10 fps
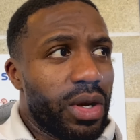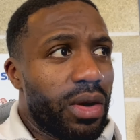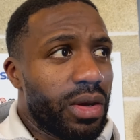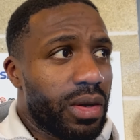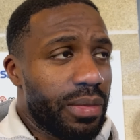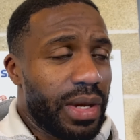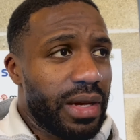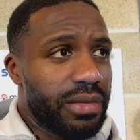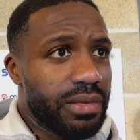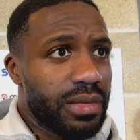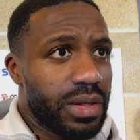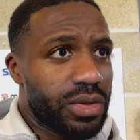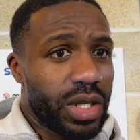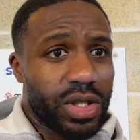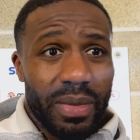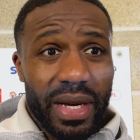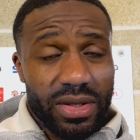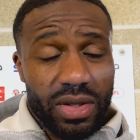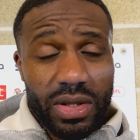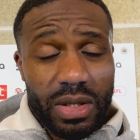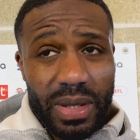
going to come here and try to make excuses,